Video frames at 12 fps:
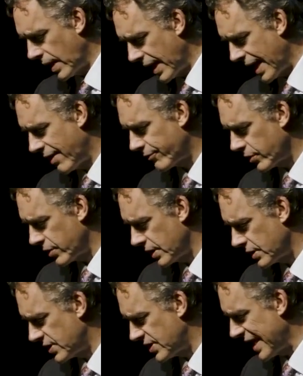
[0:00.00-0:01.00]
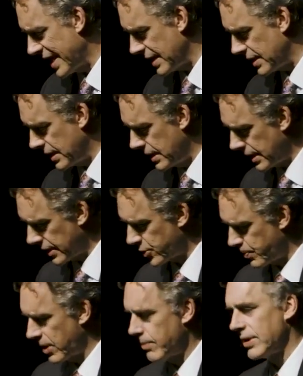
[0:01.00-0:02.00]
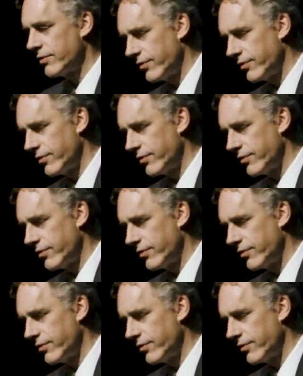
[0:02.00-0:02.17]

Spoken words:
after the state experiment